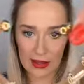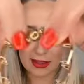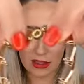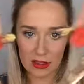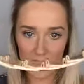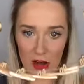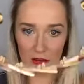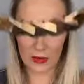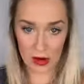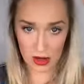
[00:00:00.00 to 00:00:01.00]
easy to take
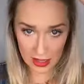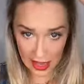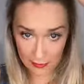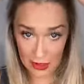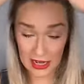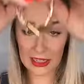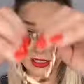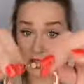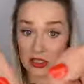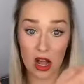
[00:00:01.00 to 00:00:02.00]
off and on, and but
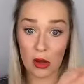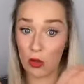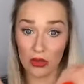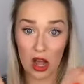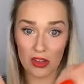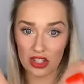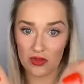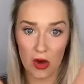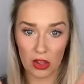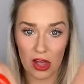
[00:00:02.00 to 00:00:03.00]
it does not, it will not
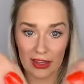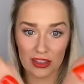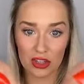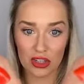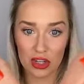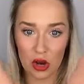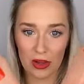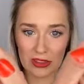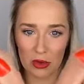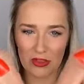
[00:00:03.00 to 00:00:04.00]
just fall, like it's so,
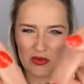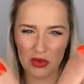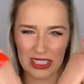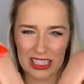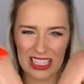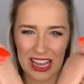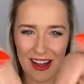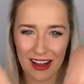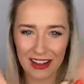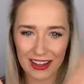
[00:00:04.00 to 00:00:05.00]
it's, you have to really
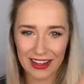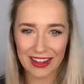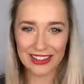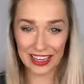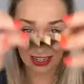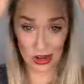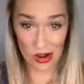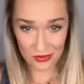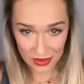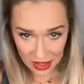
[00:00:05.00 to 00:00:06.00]
tug to get it
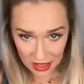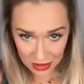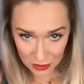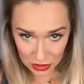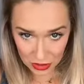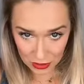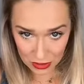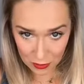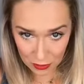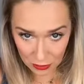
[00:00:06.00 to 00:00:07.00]
off. So what you do
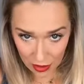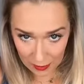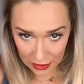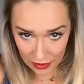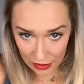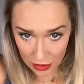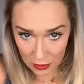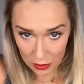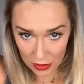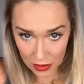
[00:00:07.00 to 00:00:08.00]
is you wrap it around your
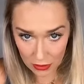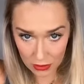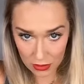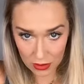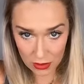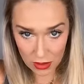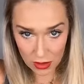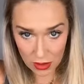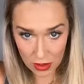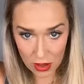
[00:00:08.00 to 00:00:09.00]
ponytail,
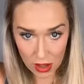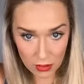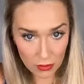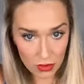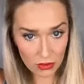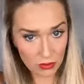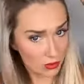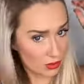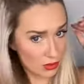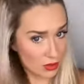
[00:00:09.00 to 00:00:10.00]
and
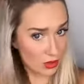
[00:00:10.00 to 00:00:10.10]
boom.